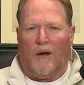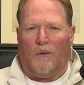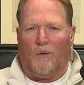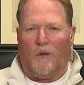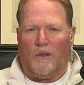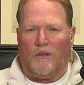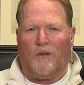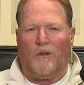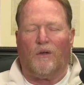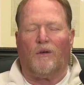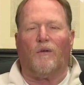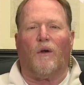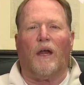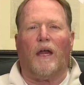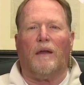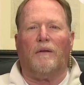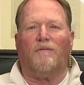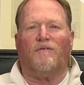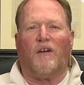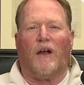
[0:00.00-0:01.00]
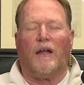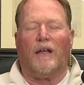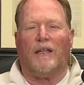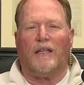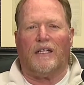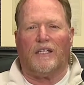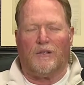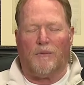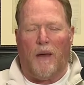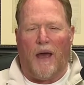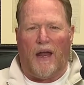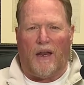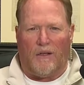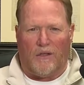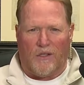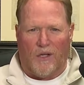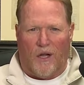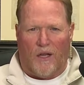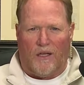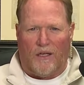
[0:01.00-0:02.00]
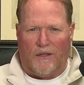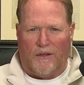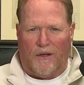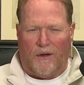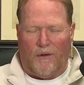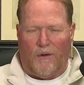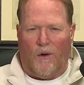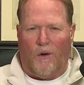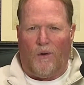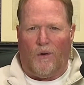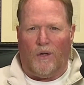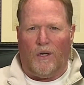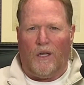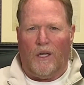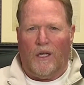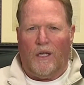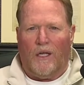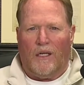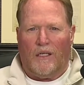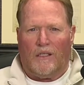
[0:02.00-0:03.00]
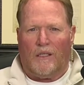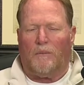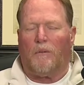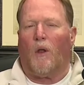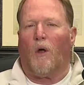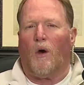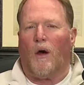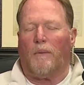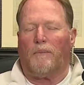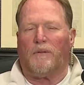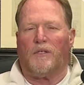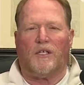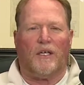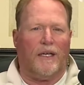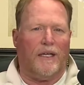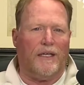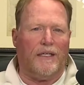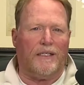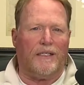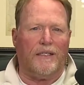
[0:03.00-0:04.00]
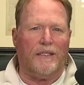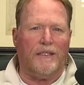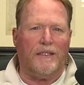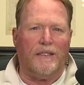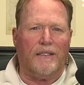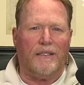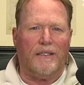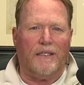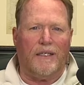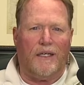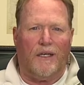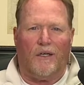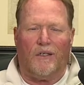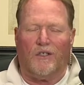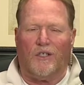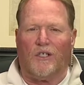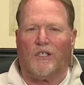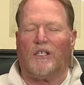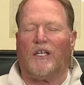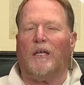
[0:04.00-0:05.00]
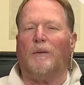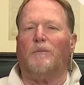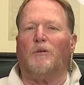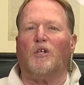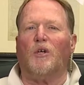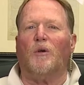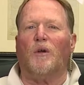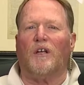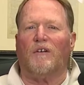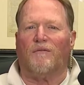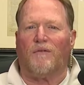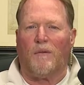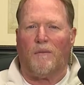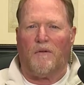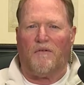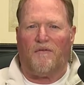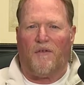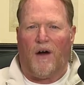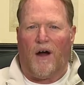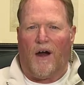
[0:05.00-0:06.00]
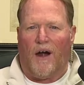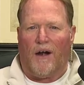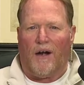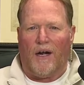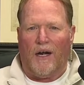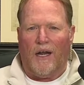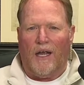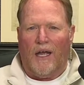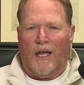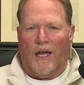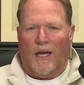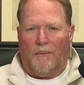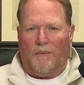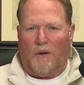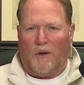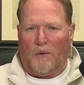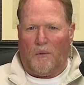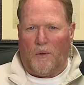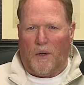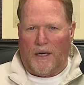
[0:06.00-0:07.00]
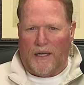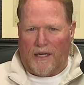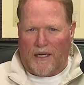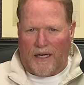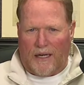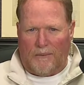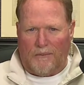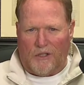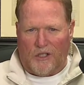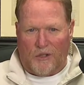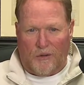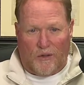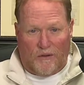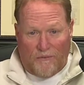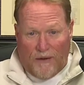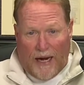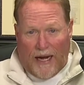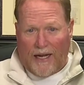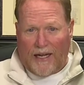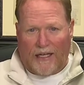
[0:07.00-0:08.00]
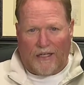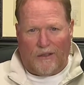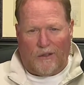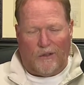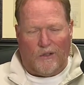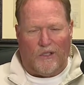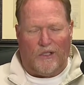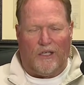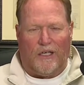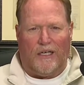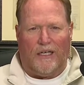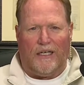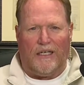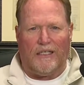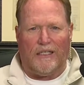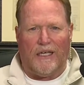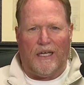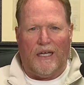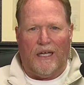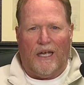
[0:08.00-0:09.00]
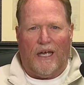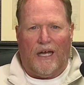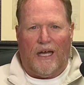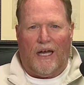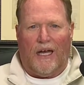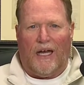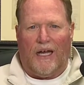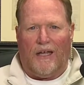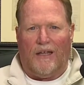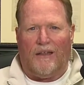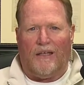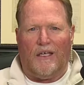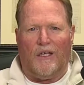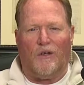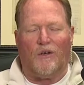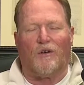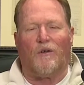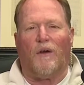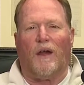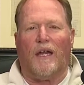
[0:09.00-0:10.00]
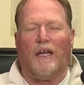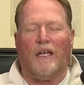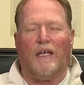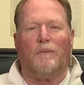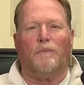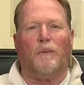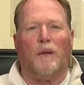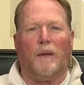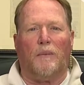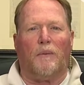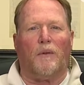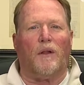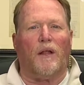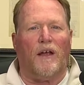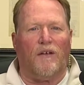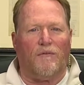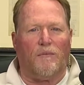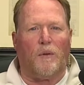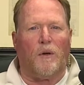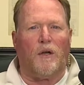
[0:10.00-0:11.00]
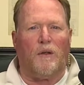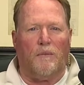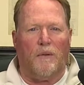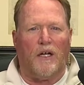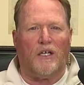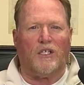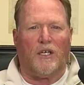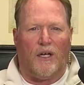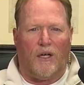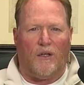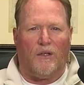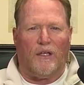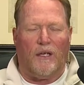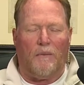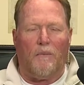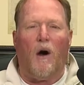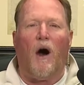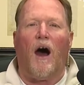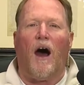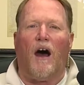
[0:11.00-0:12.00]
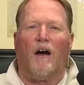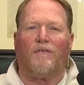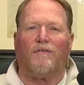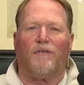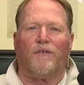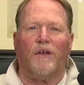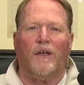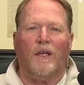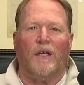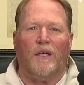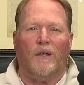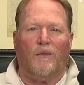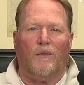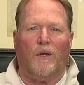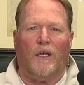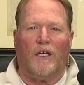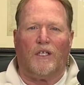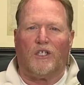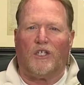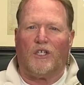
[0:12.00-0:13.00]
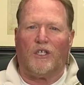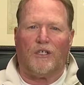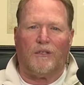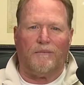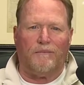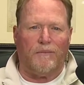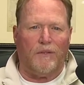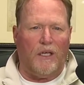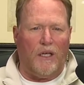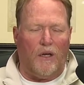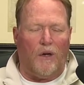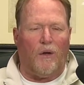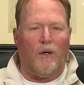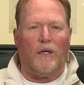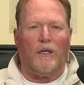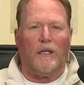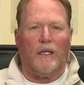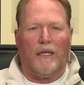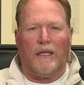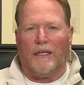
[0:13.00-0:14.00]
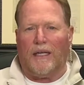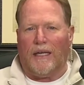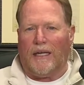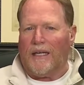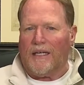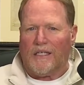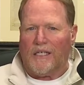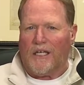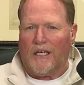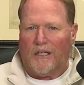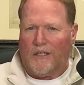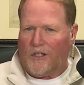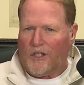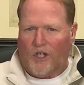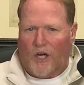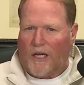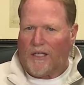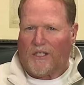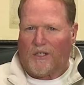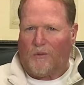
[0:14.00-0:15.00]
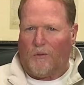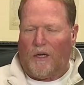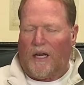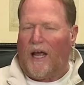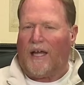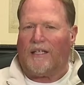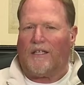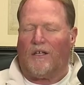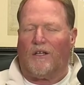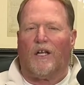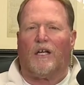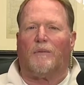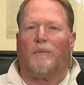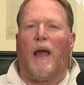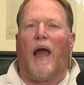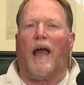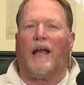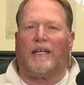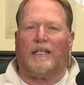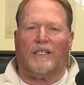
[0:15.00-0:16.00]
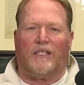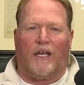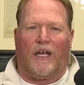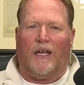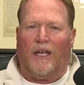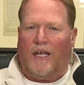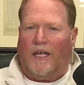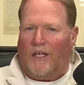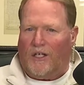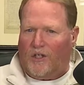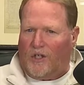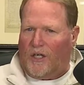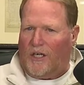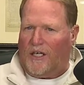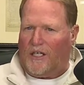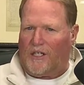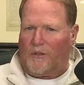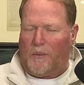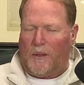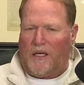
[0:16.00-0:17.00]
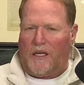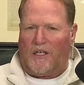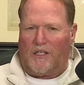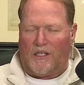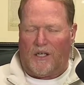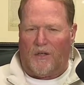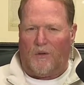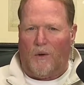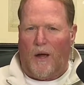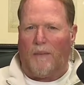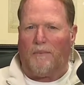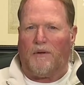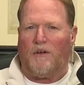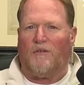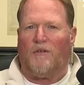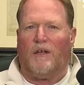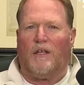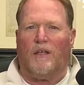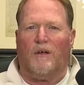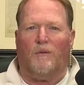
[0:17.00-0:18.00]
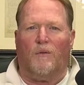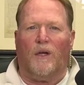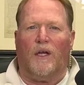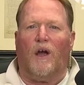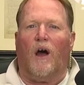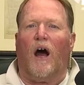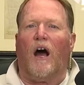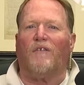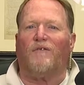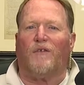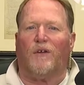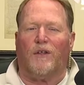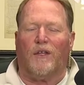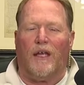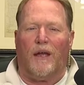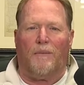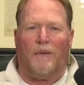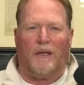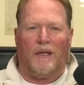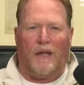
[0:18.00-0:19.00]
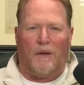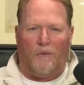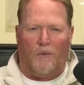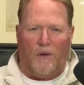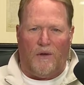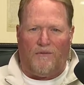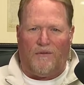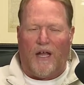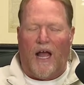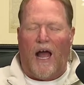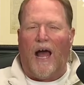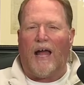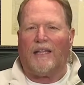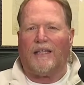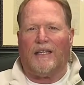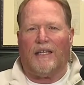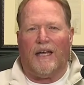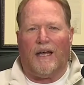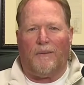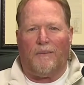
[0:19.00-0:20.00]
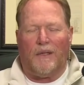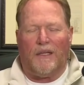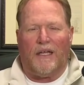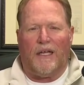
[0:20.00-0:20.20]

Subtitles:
with Ukraine fighting these battles all on their own to blow up cities. You know, just keep shooting from afar. But when it comes to invading those cities, the Ukrainian people have pretty much held them off. Which, you know, it isn't just, we like to look back and say, gee, it's because of the weaponry that we offered them and that we've gotten them